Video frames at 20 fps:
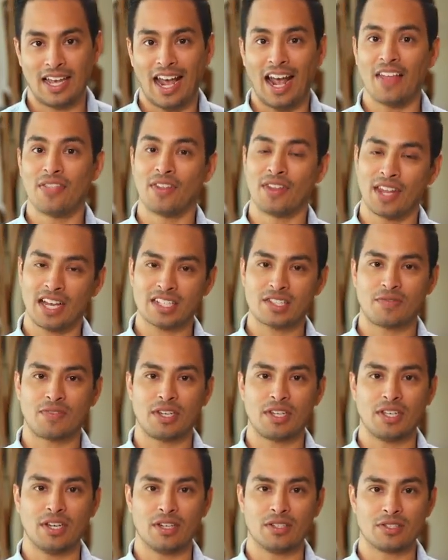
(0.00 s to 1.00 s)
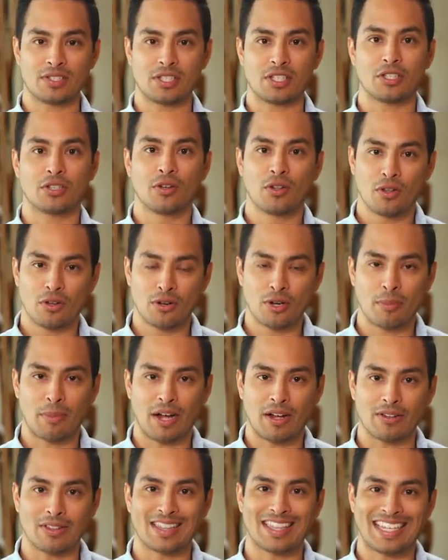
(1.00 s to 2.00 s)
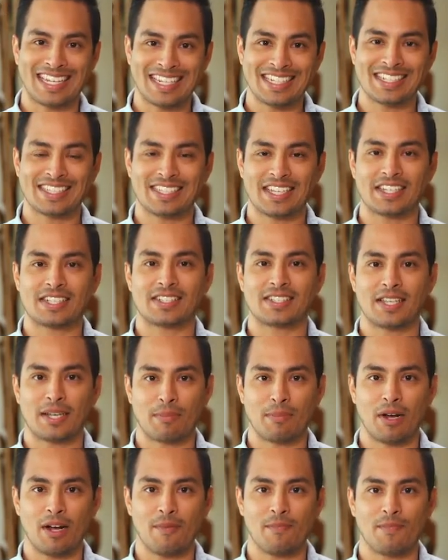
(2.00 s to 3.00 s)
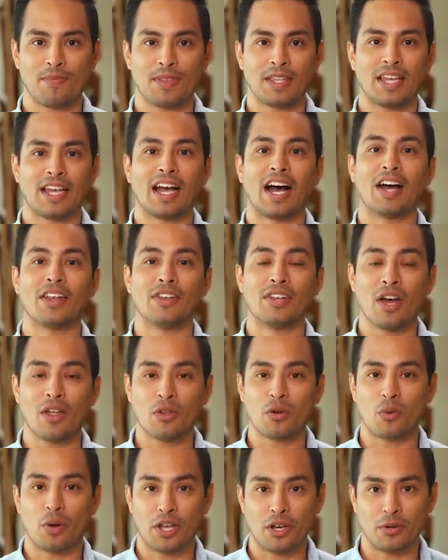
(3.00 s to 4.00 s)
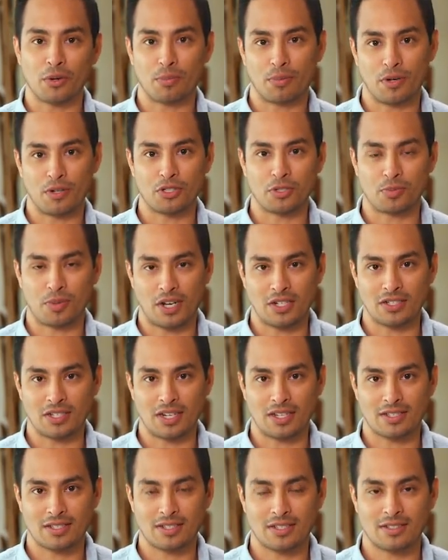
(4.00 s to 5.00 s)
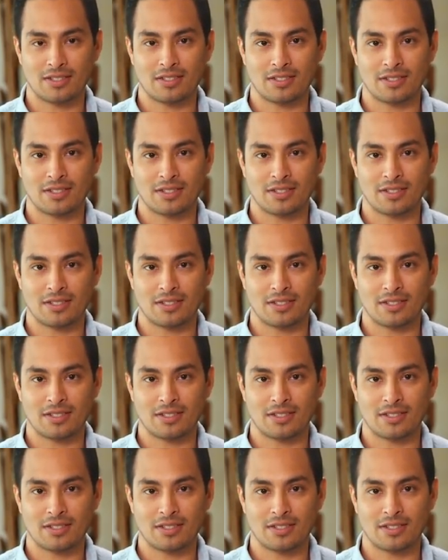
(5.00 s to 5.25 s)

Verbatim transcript: In the next videos, you'll learn about Lean Six Sigma, another way to approach projects.